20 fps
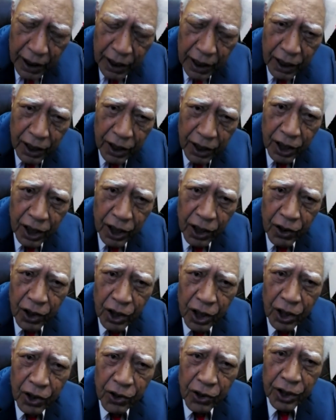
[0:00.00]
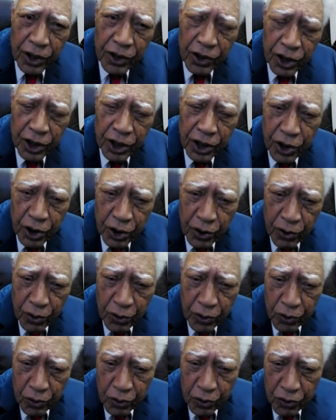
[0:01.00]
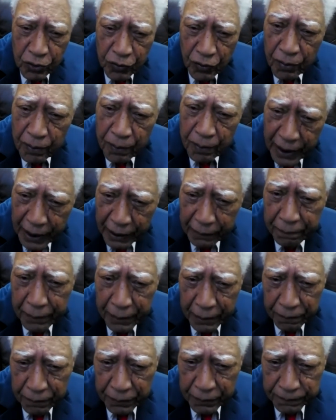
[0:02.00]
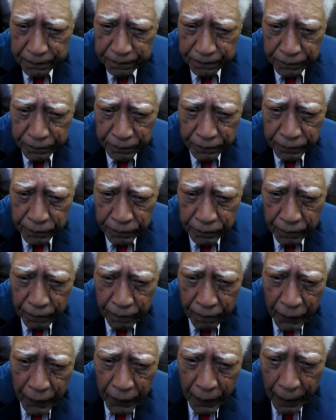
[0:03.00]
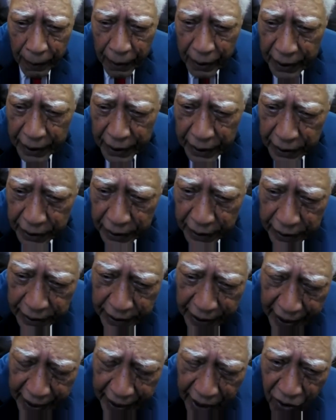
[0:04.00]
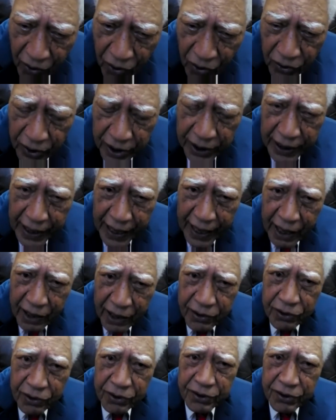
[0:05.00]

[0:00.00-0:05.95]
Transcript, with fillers: uh, uh, uh the news for Black people and, and how and how you